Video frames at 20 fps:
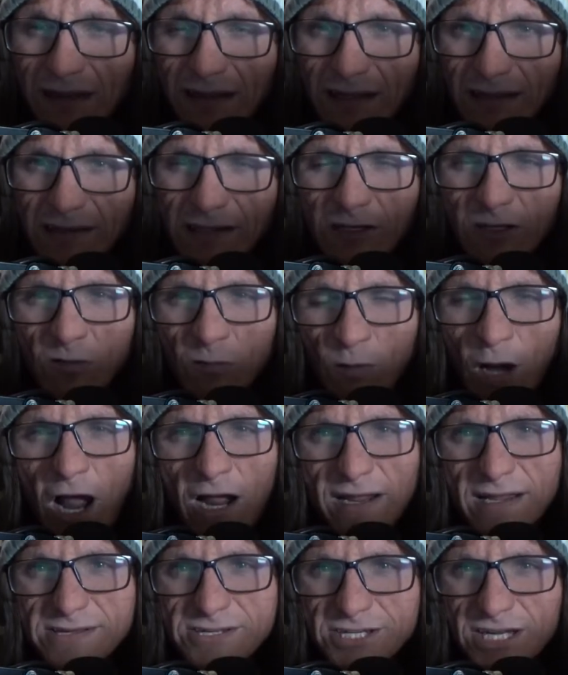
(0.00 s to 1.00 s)
little
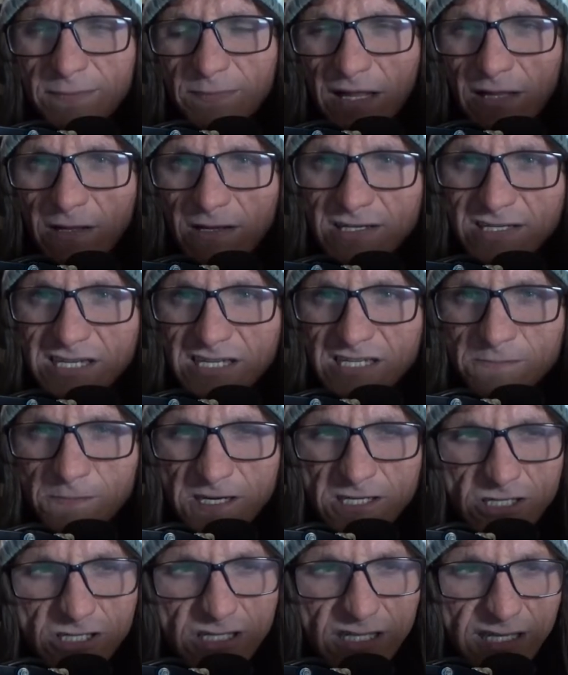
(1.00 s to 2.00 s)
rocket ship that looks
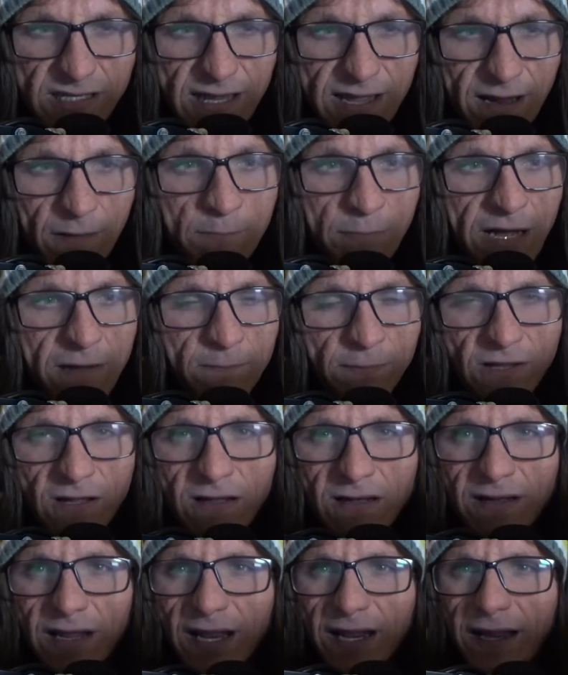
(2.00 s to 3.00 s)
suspiciously like a butt
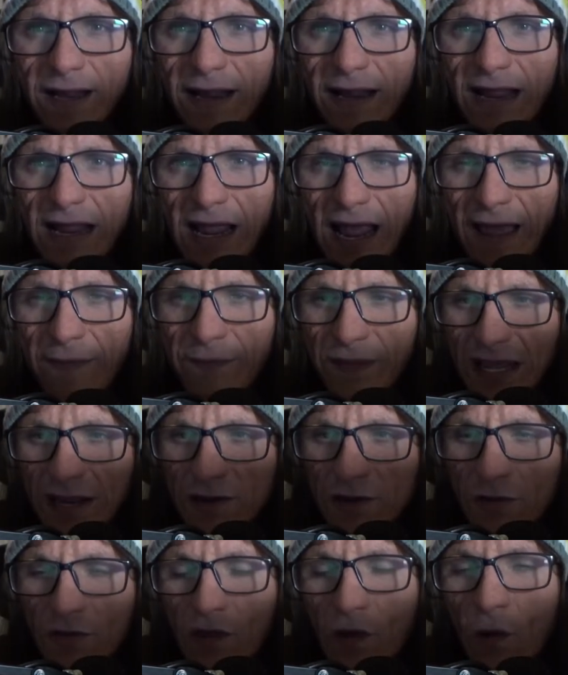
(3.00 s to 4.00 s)
plug, and they
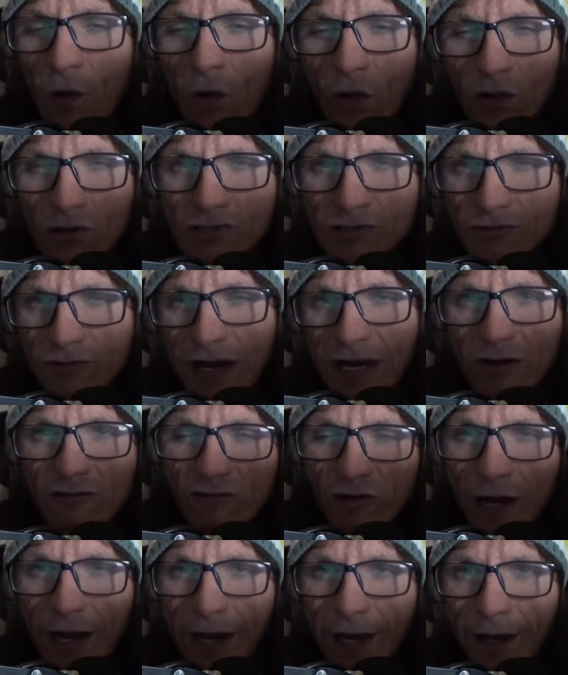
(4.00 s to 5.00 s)
do the whole shrink
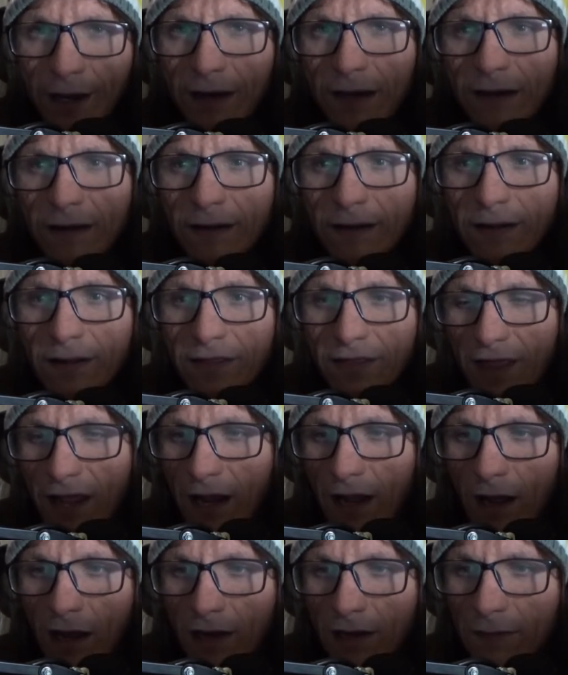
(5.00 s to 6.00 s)
ray thing
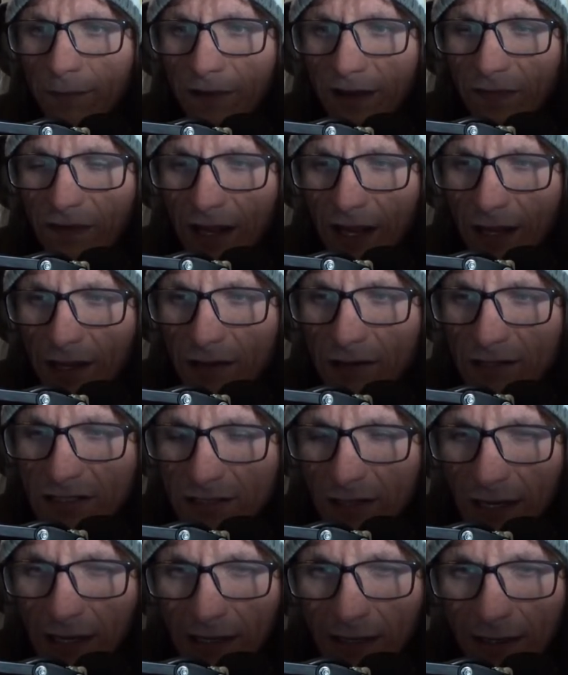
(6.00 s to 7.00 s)
on them that they use
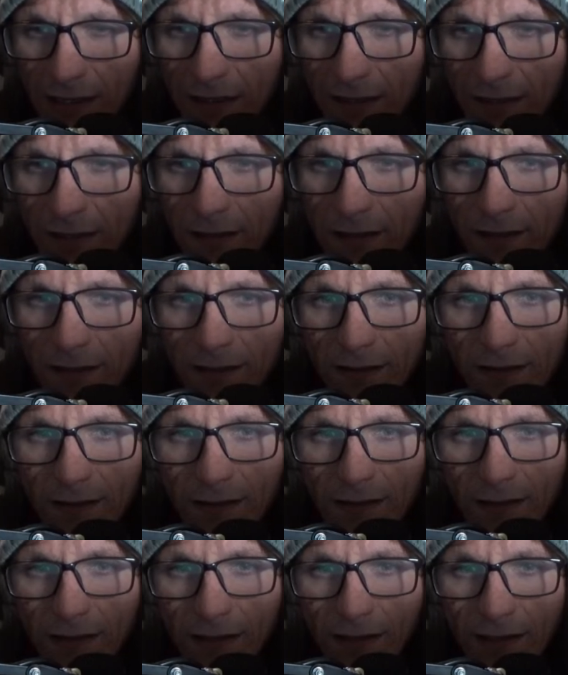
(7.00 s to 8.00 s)
uh,
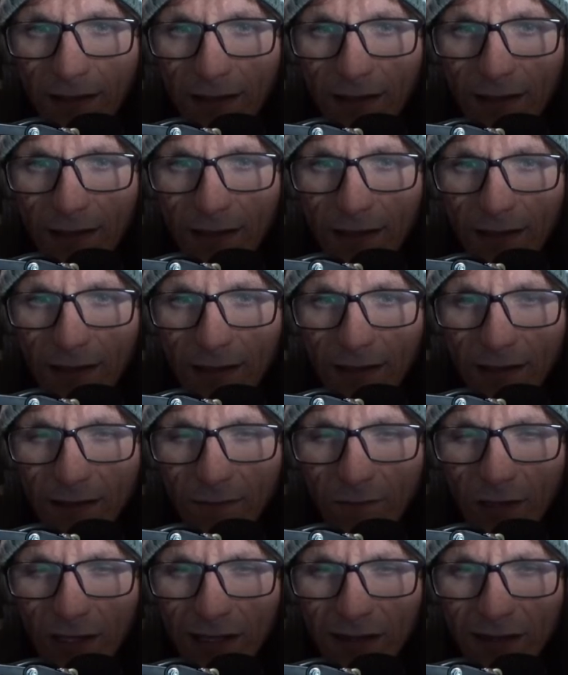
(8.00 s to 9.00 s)
uh,
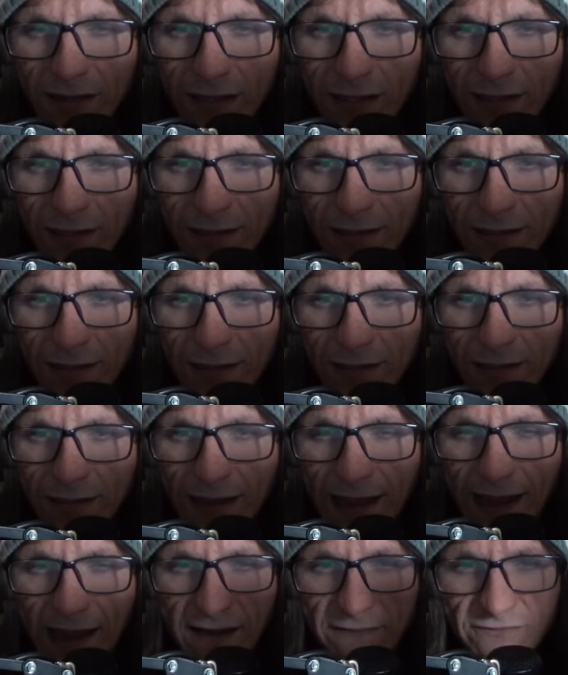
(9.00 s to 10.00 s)
with uh, they
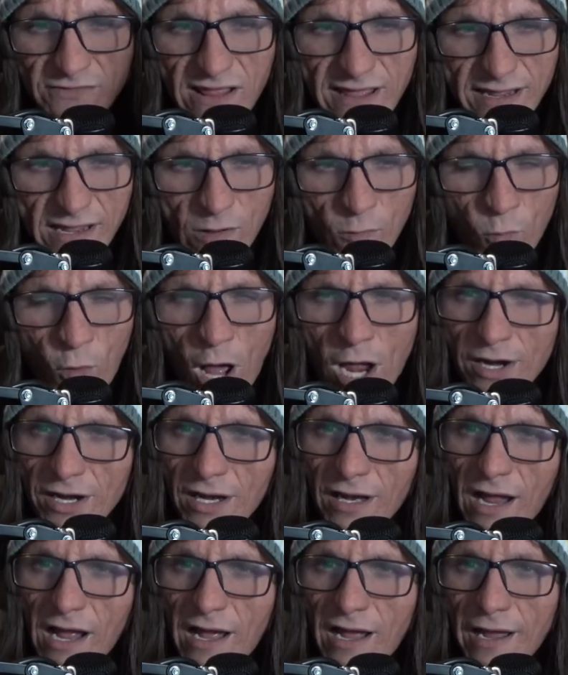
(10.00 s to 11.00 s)
have like a water
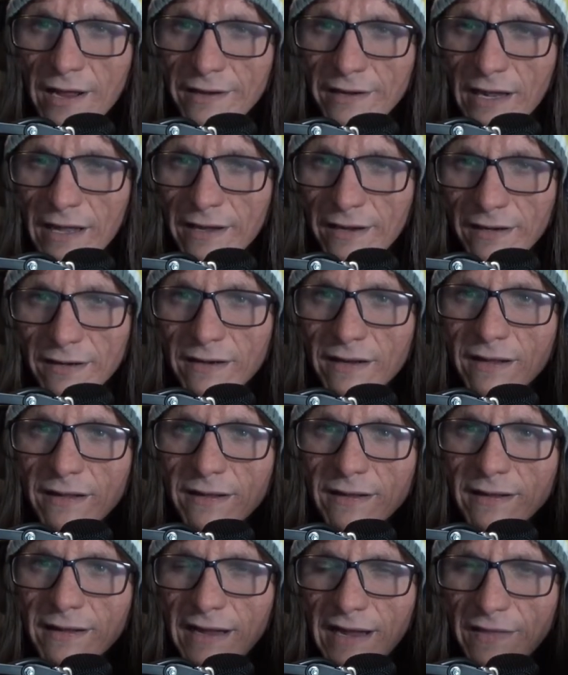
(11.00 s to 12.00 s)
gun, and
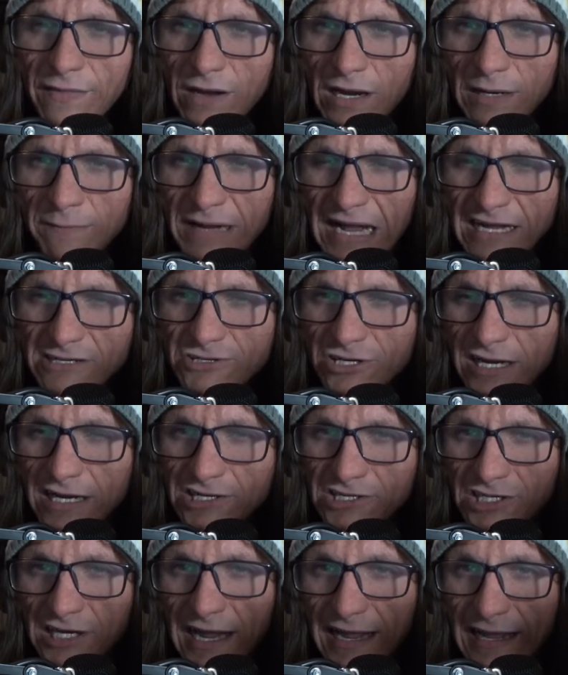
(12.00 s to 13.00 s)
in their
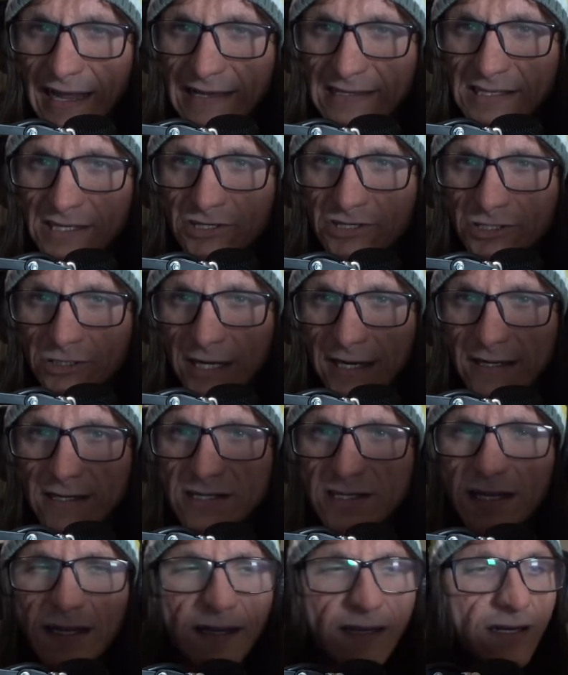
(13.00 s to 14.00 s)
imagination, I guess it
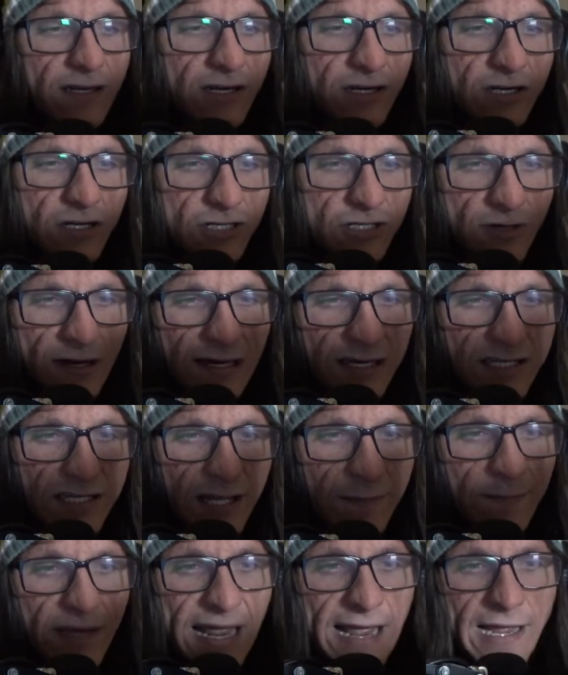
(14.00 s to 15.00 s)
shrinks shrinks
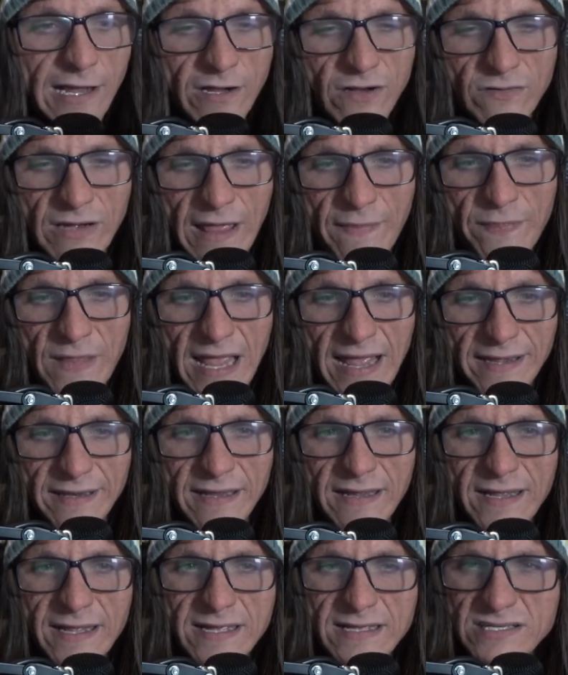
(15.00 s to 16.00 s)
them down, and then
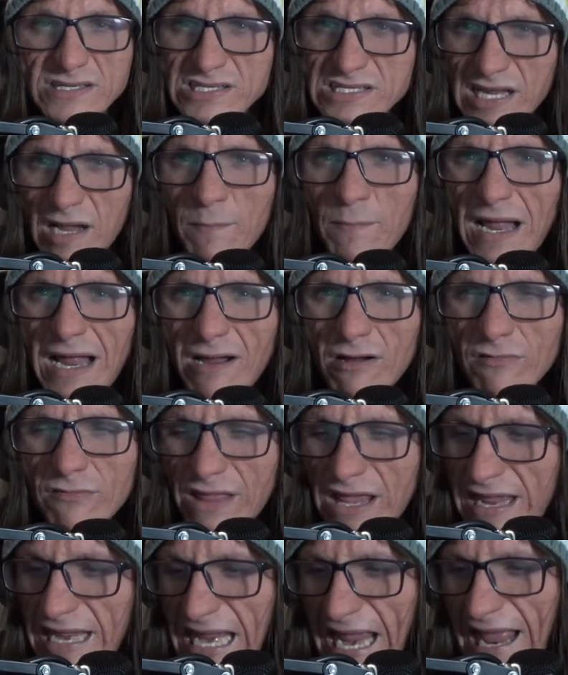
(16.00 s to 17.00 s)
somehow
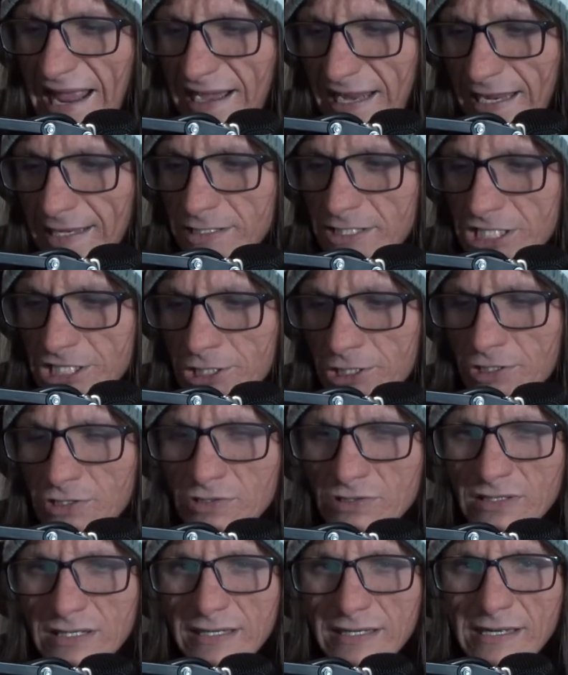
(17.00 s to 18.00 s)
they get
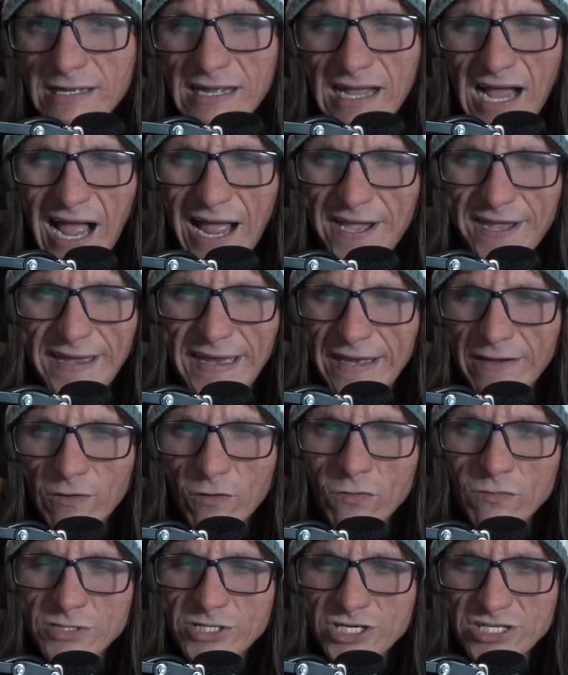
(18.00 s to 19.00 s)
into a
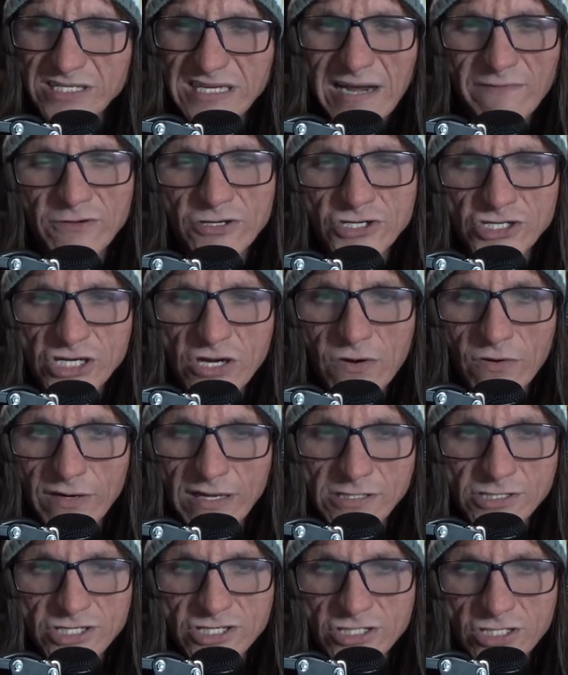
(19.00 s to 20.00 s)
needle, which is never shown. It
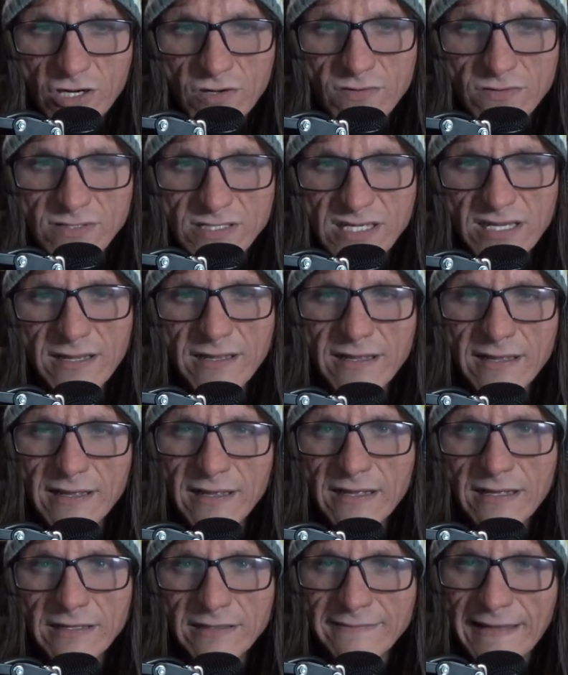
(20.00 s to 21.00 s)
just shows
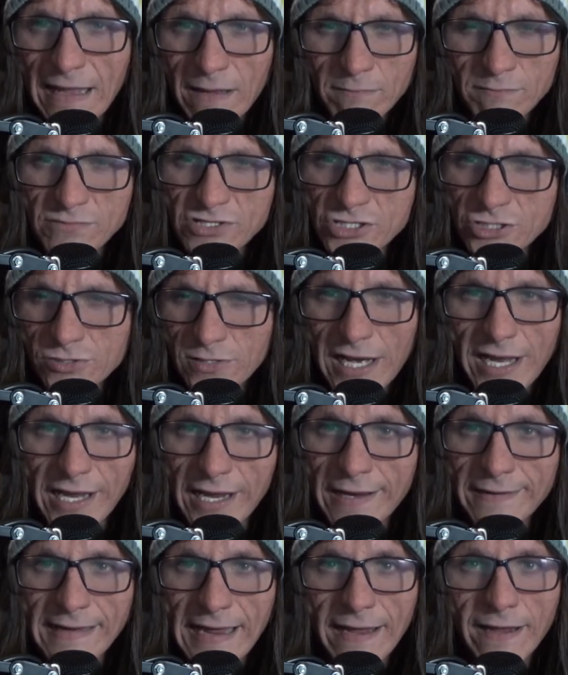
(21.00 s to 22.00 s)
them
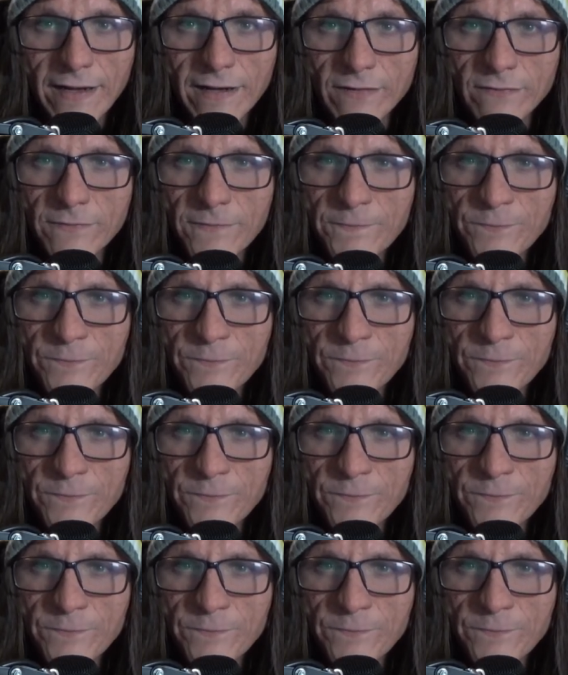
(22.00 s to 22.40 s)
shrinking down,